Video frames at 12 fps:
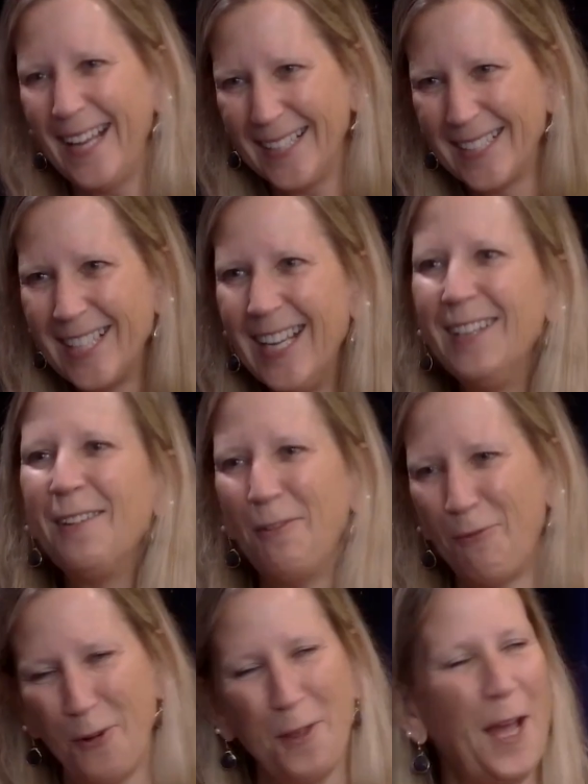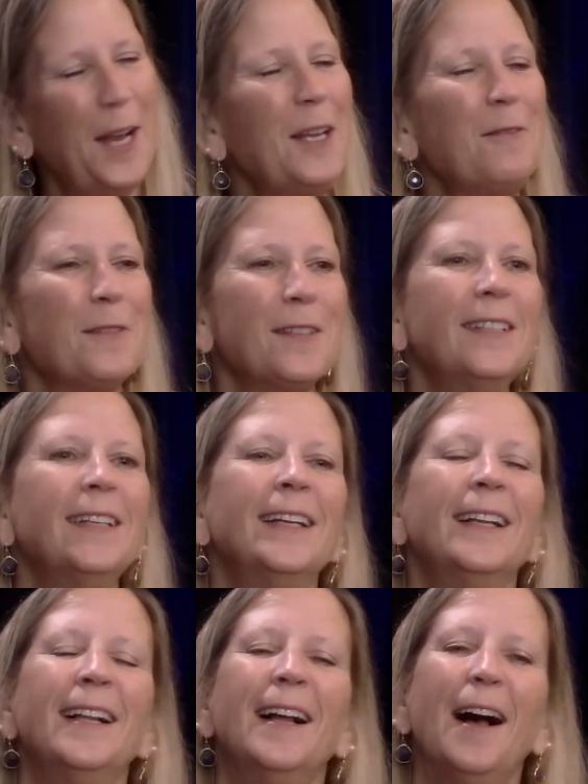yes, before that even.
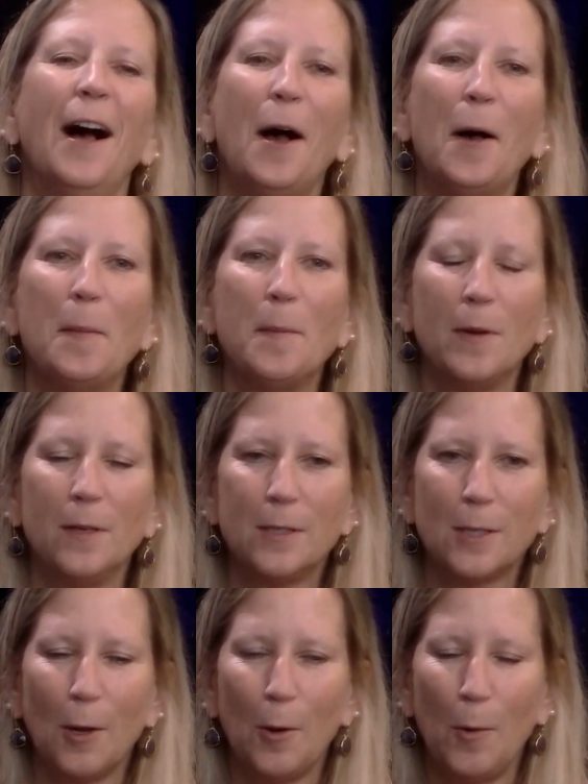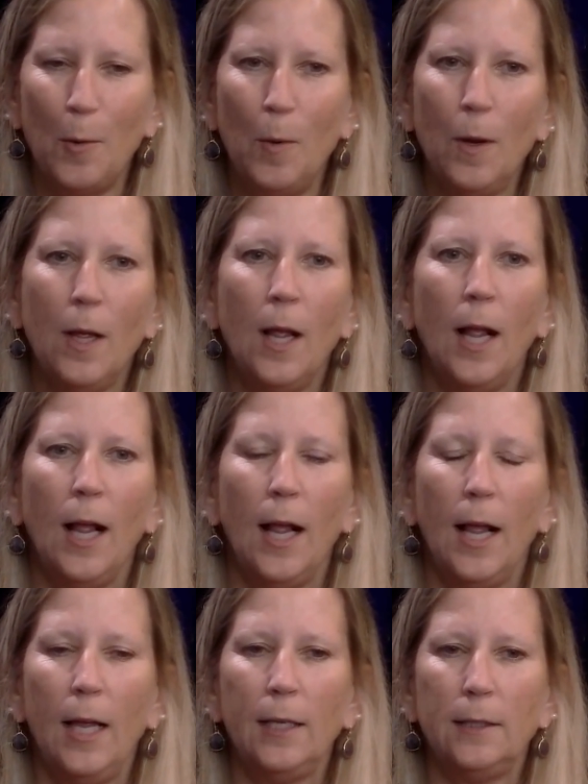So
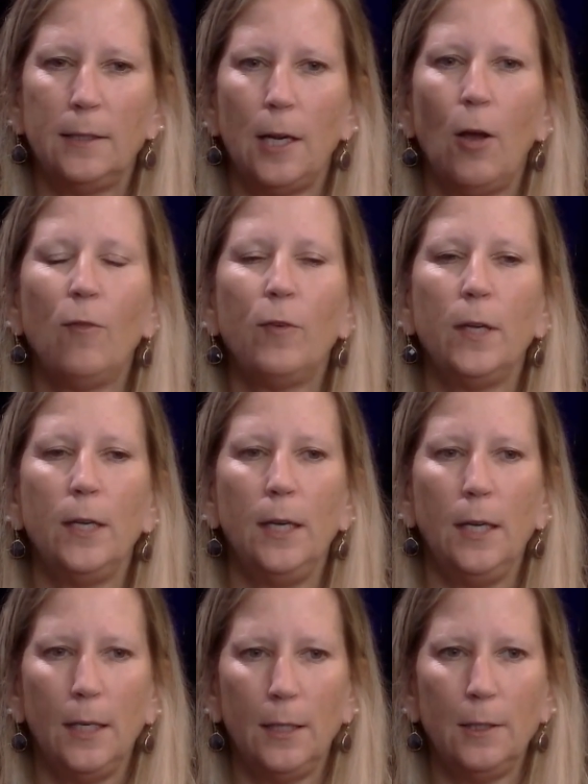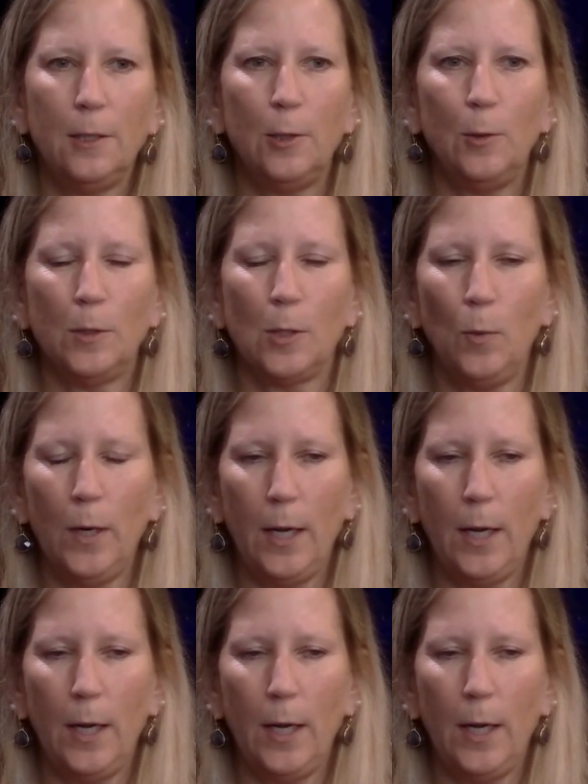delving into